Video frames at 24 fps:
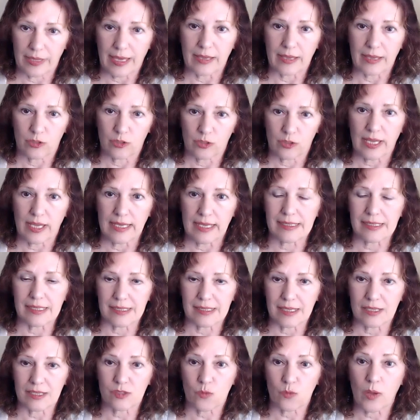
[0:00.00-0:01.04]
other cases
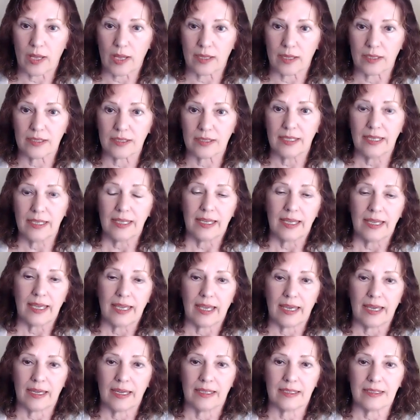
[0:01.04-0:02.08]
as well.
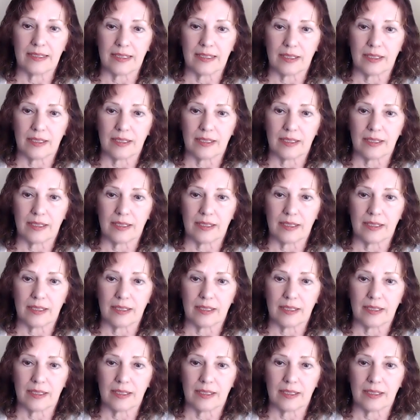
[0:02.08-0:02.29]
And